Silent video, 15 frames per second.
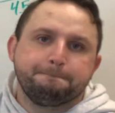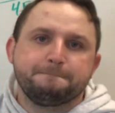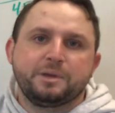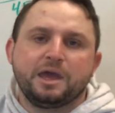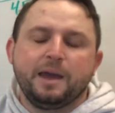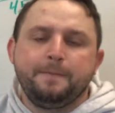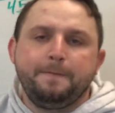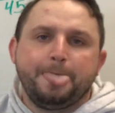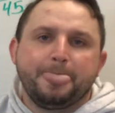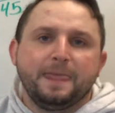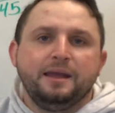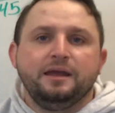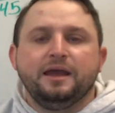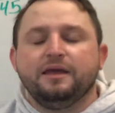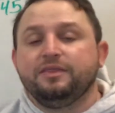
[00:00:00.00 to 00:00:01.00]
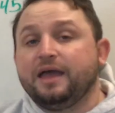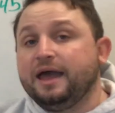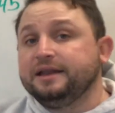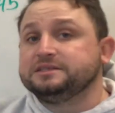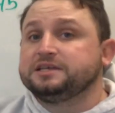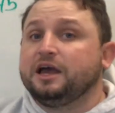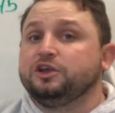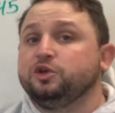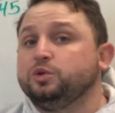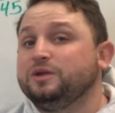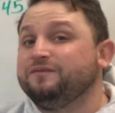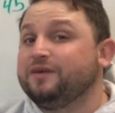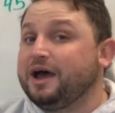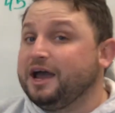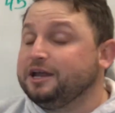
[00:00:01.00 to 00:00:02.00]
Okay? And that is how you
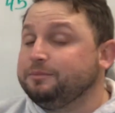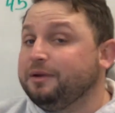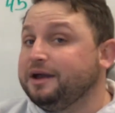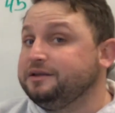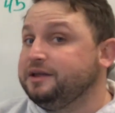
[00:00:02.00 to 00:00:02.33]
divide by